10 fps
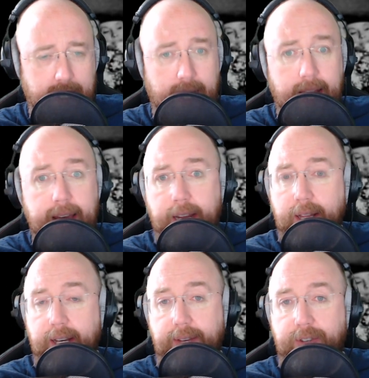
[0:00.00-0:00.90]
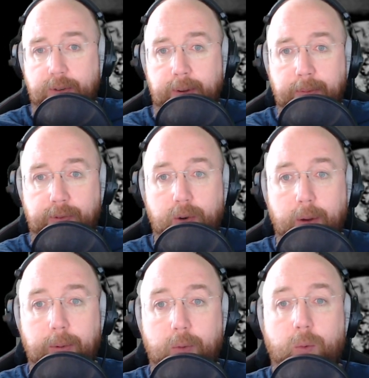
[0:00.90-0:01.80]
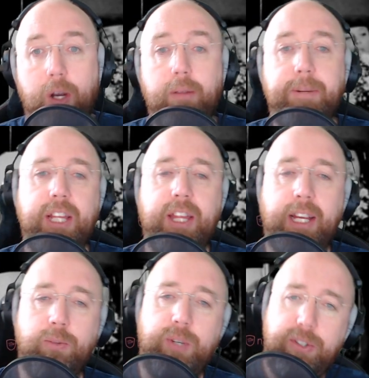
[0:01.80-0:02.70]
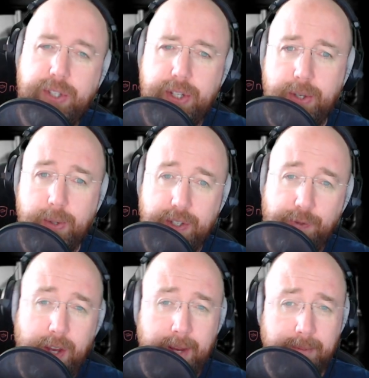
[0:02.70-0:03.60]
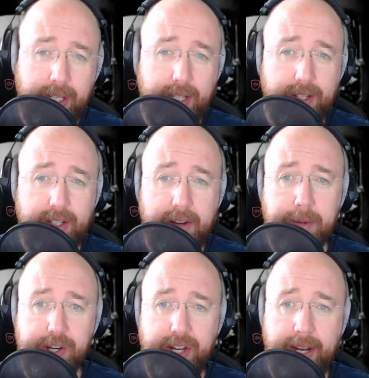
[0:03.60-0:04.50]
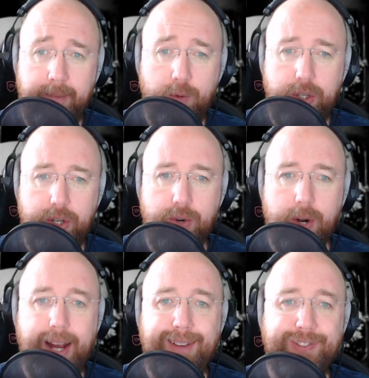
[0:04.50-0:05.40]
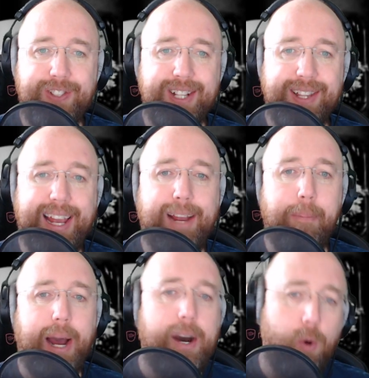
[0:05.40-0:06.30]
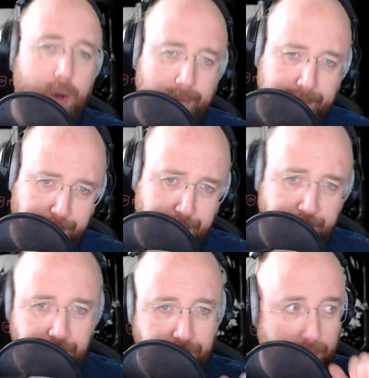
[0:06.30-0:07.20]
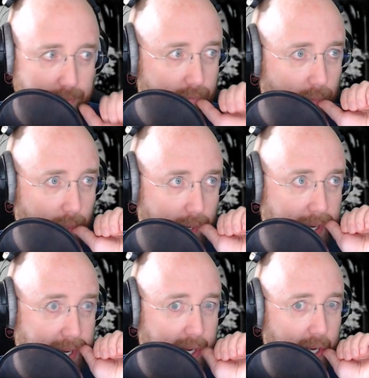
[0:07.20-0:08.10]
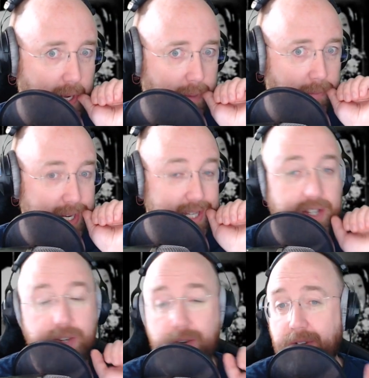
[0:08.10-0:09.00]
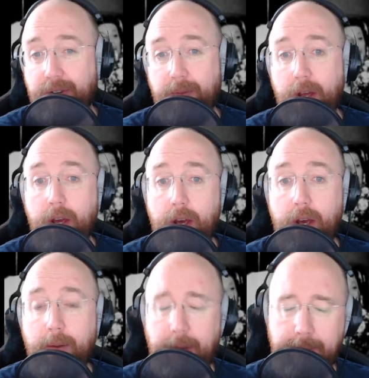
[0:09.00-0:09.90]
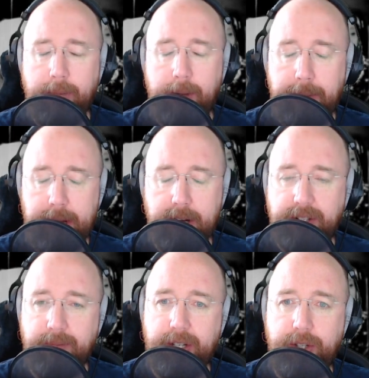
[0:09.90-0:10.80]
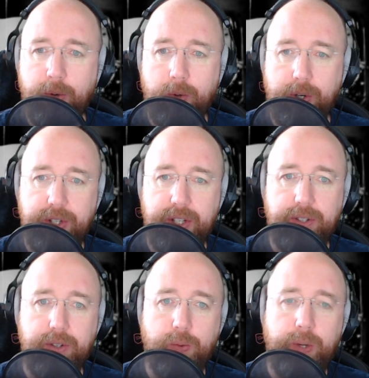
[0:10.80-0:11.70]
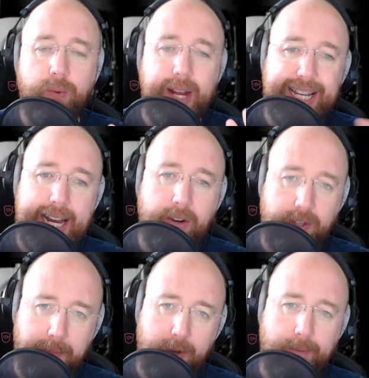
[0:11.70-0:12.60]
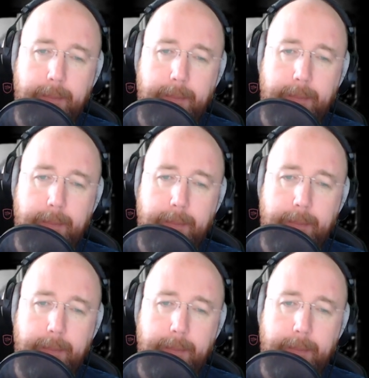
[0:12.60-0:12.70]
an edit live stream before, but one of the big things we used to do as a family in the summertime was drive to Lake Powell. Uh, my sisters and my, my parents and my two older sisters, we'd rent a houseboat